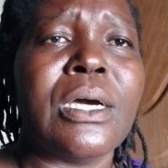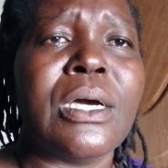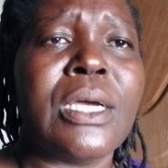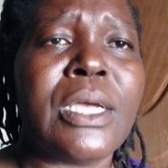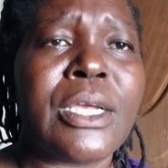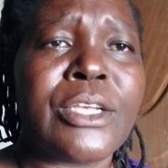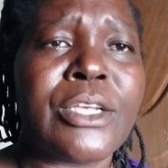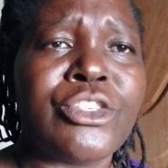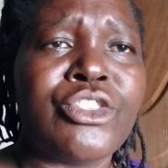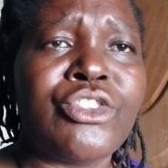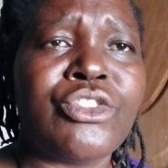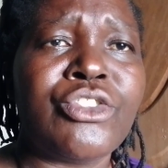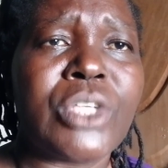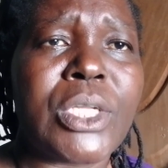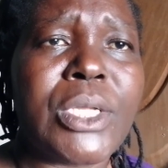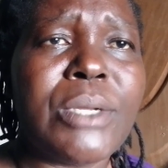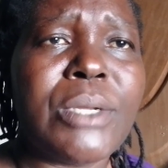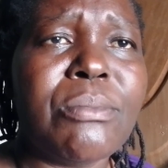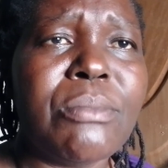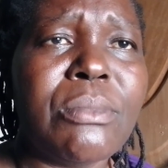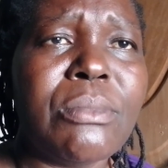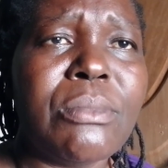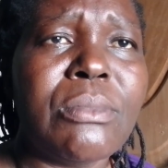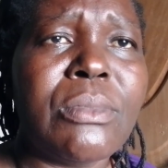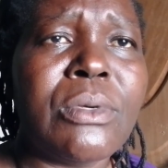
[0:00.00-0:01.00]

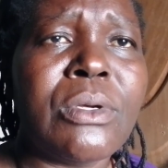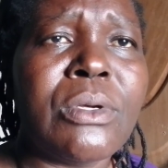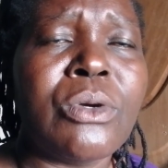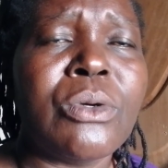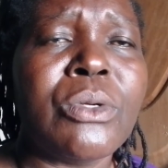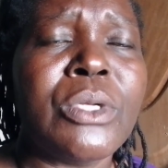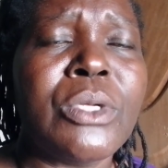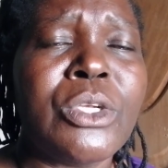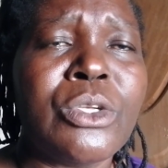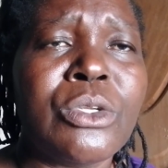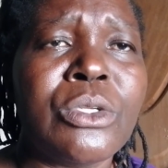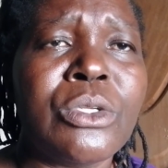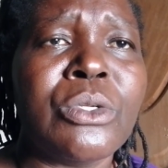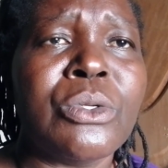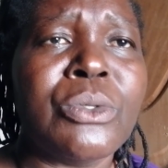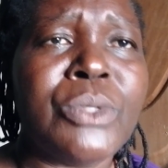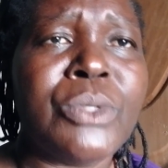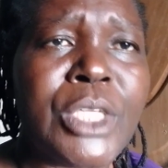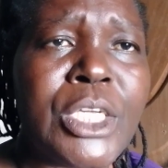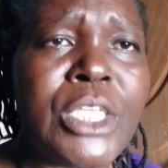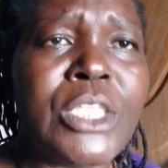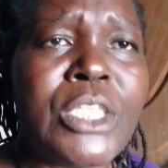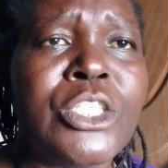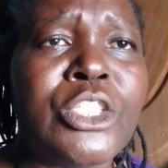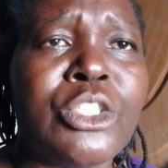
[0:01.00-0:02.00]
extreme, you
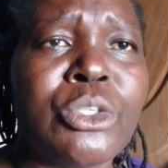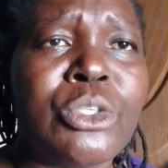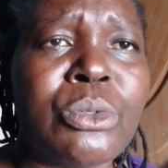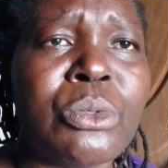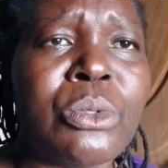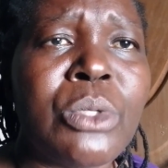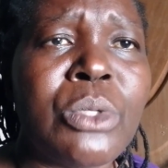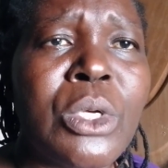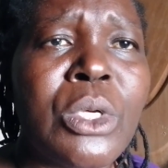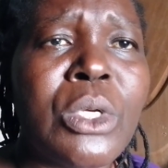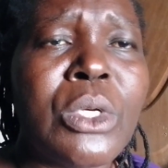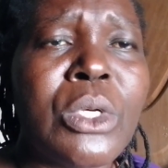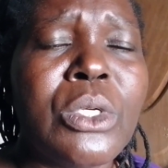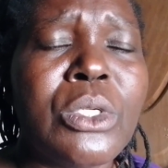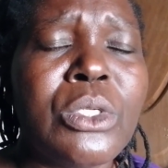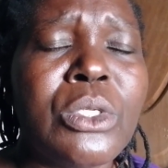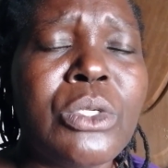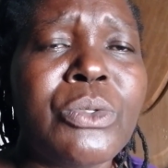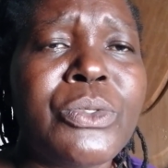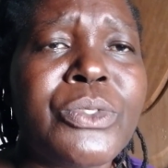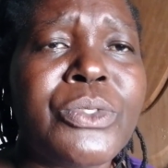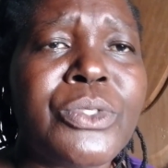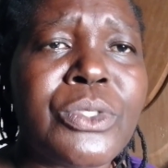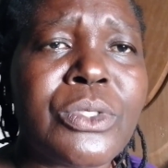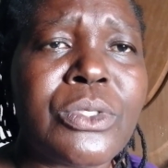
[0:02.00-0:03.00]
need to
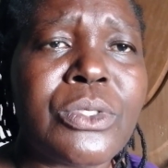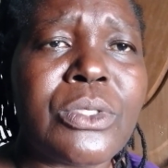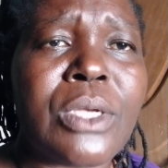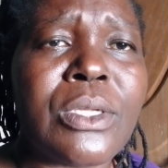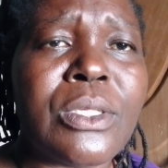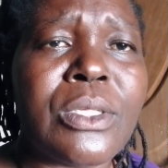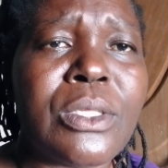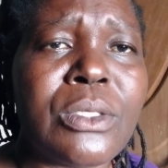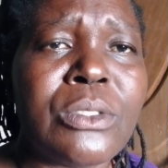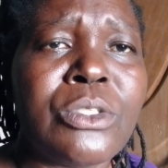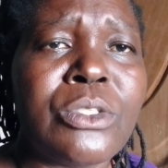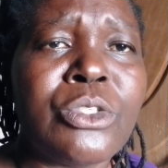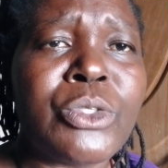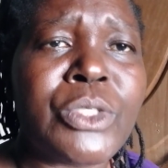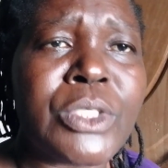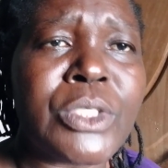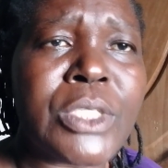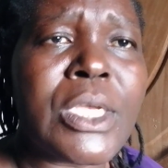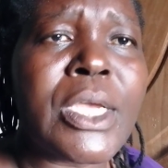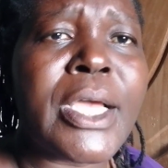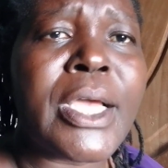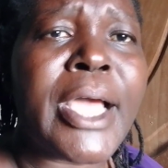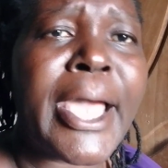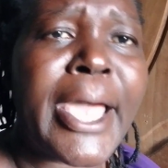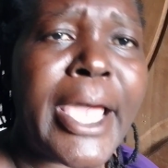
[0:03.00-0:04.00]

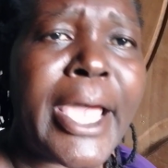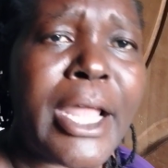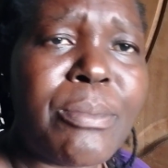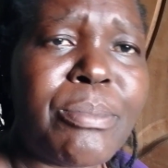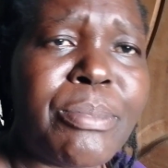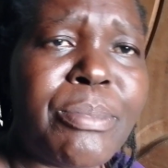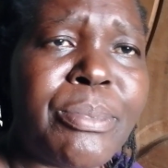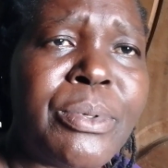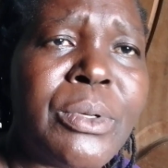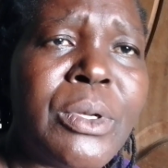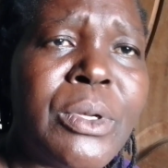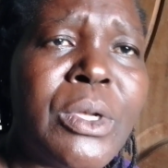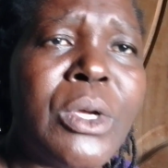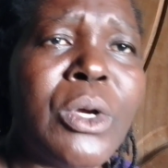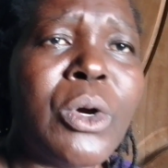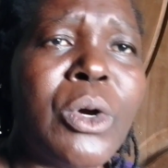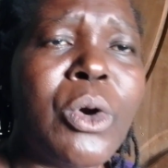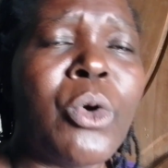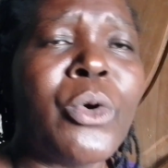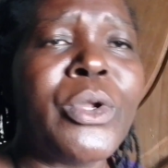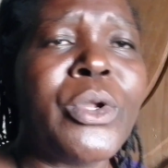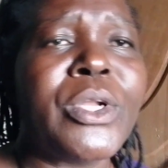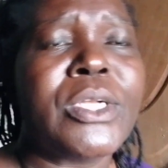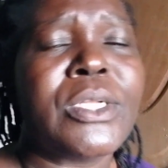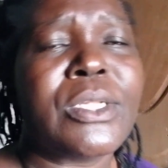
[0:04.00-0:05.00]
seek help,
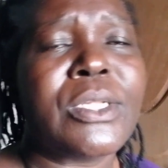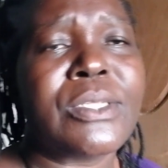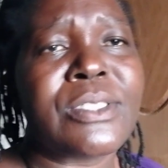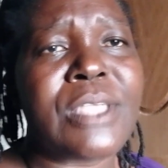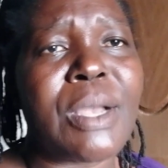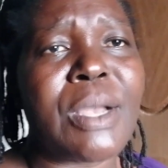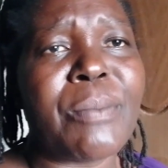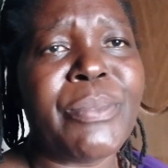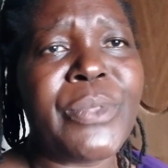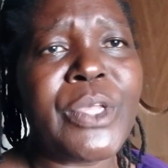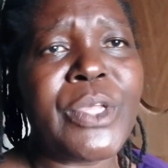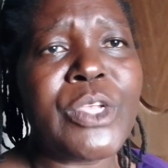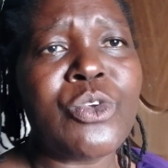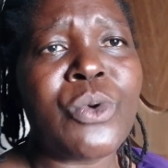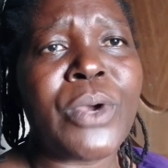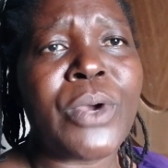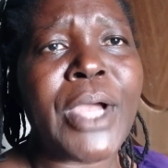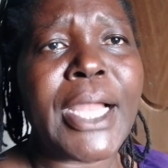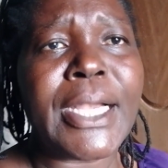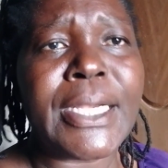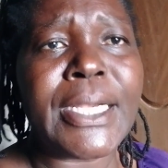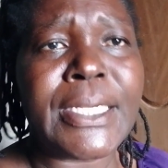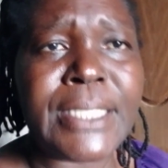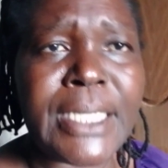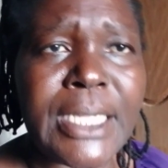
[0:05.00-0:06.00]
or it is something you
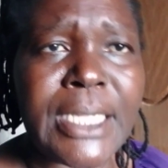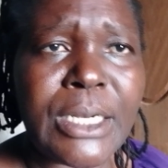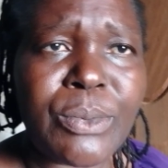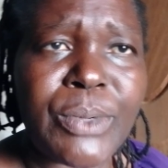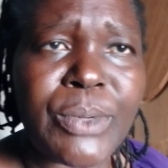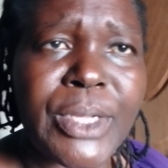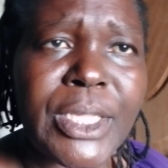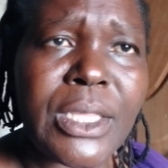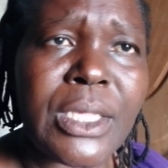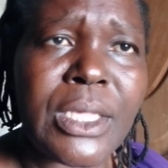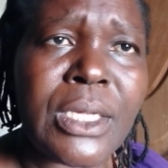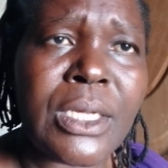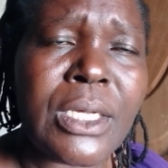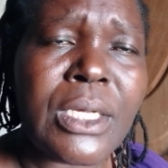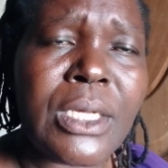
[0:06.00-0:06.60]
can deal with.